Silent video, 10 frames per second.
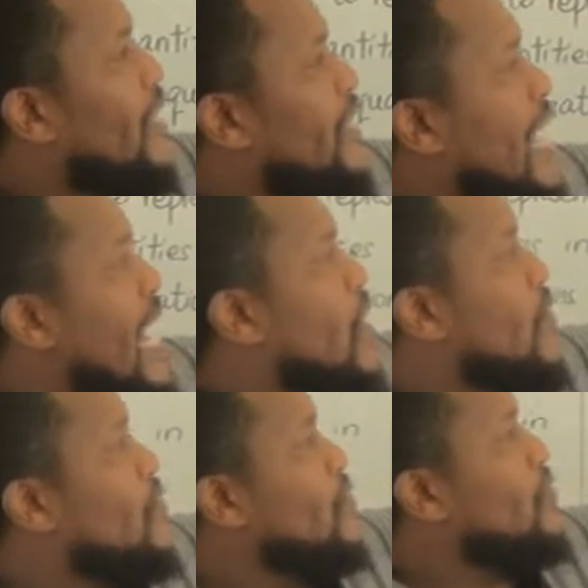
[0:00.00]

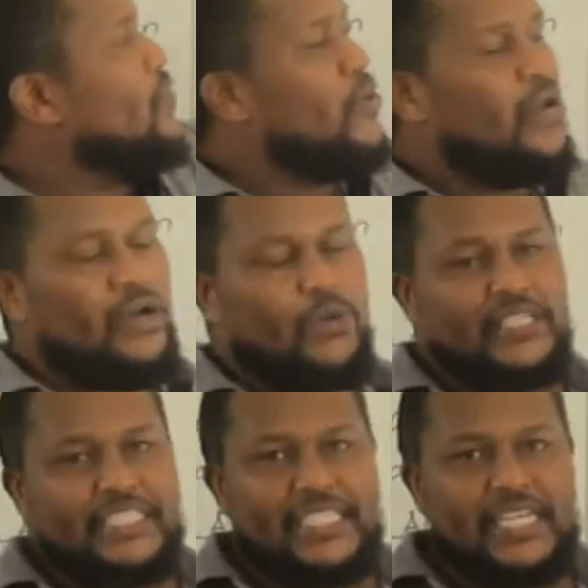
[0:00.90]
Now, we
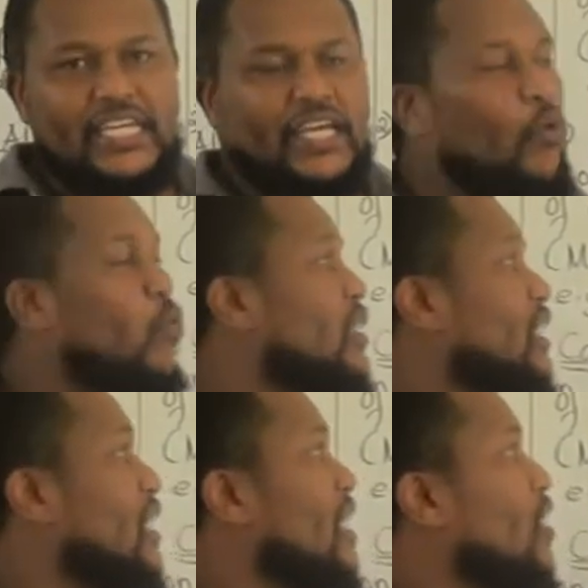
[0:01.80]
see
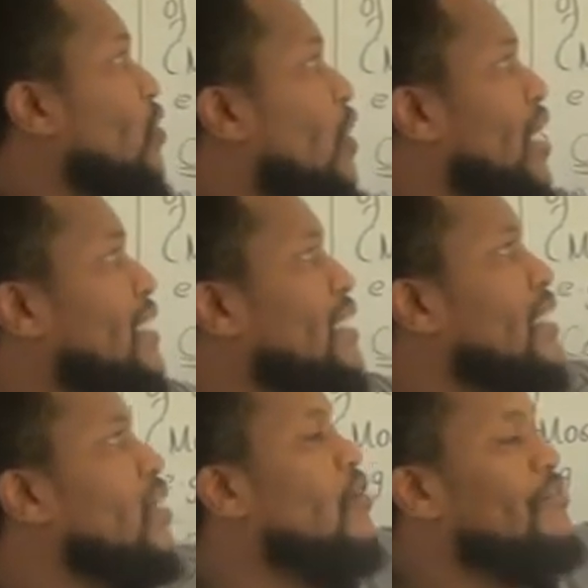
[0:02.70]
what
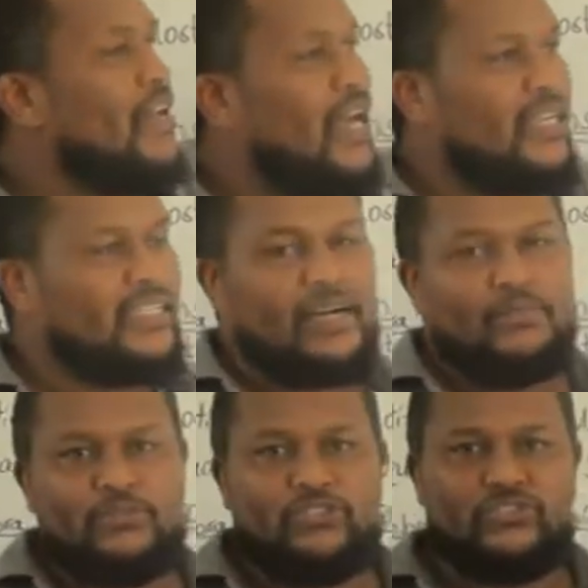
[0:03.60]
collecting of the like
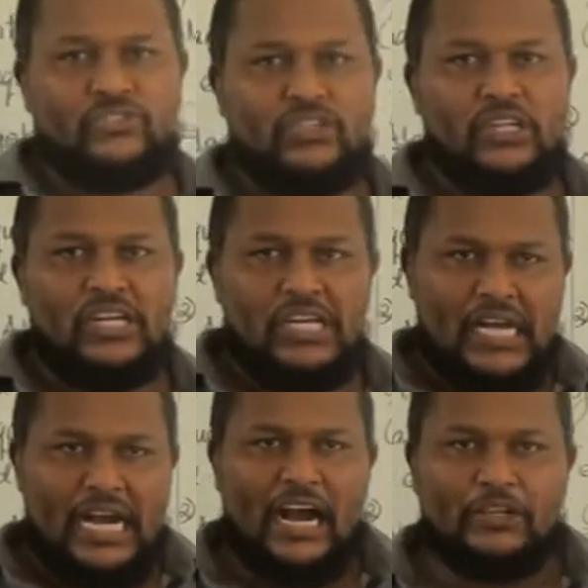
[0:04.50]
terms.
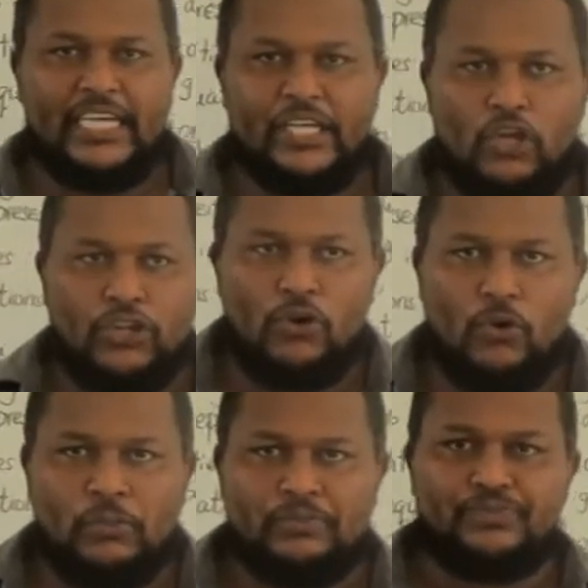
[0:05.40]
I'll take you
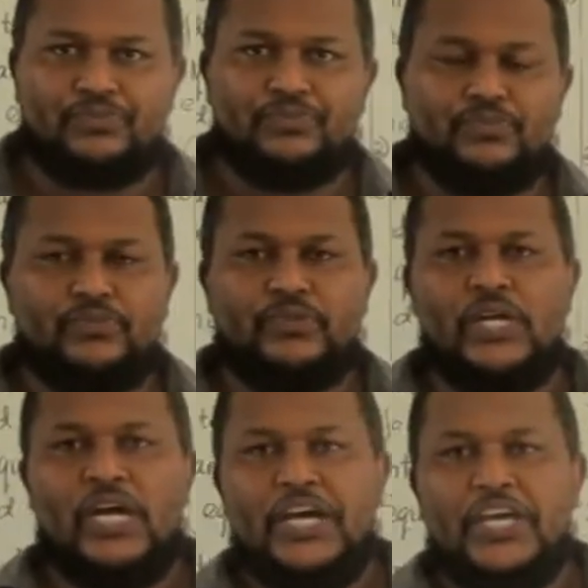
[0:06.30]
through.
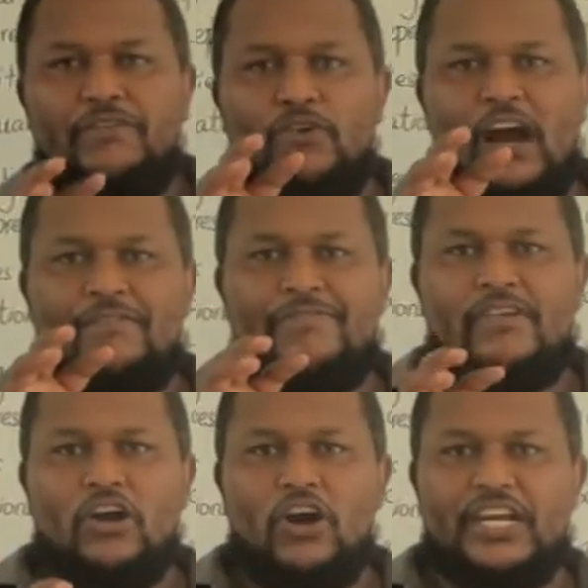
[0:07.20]
If you
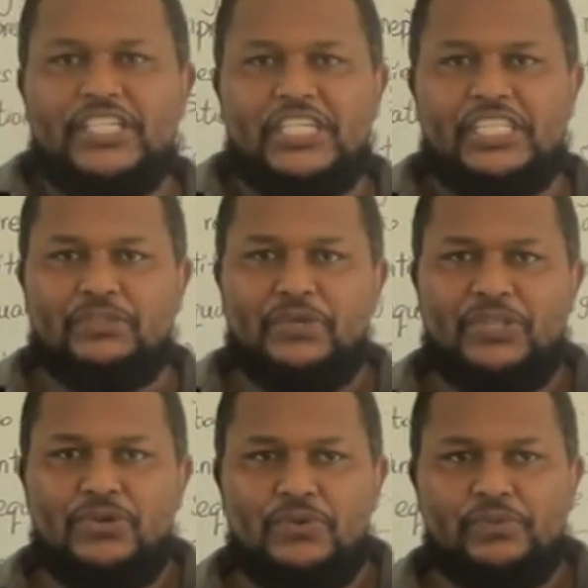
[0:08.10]
have oranges with
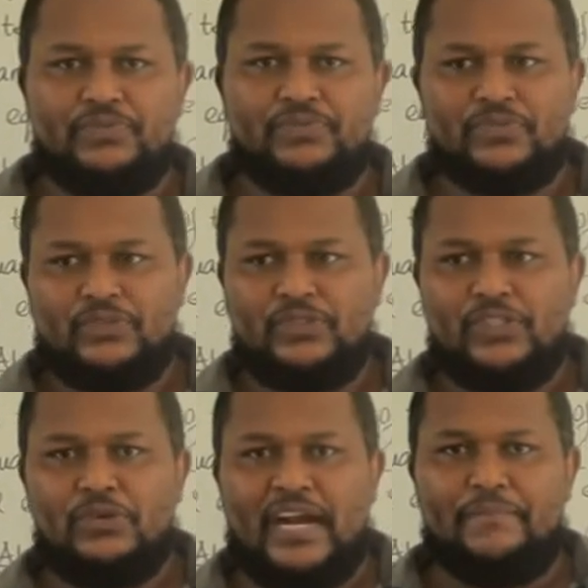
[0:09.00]
you,
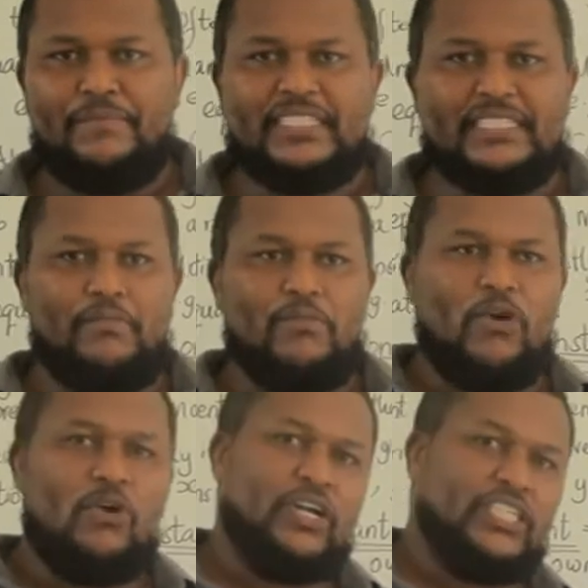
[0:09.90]
you can replace them
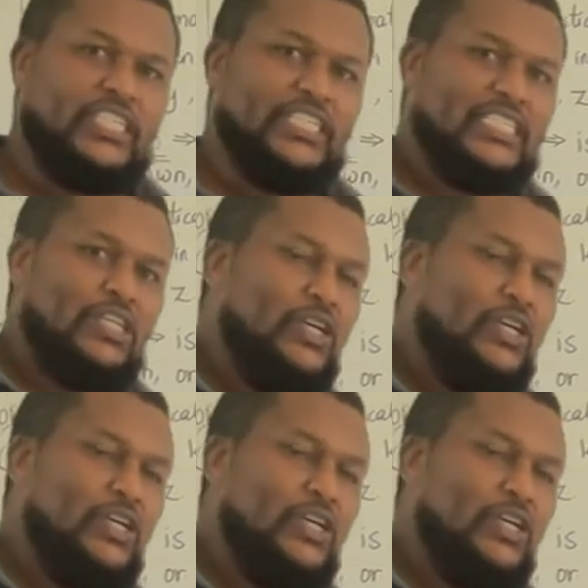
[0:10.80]
oranges.